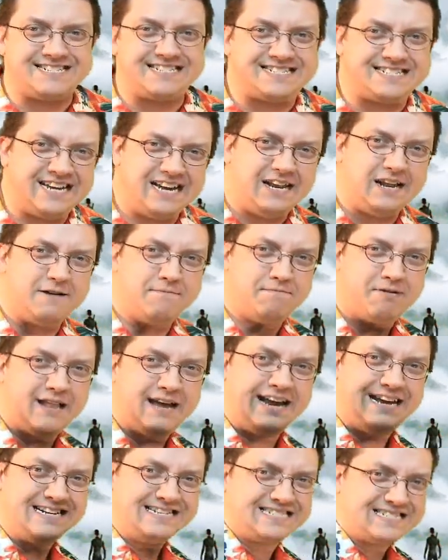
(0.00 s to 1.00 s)
to seeing him
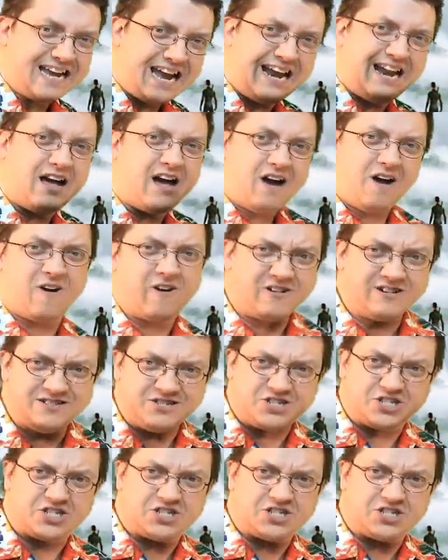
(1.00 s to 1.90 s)
playing, this kind of hardened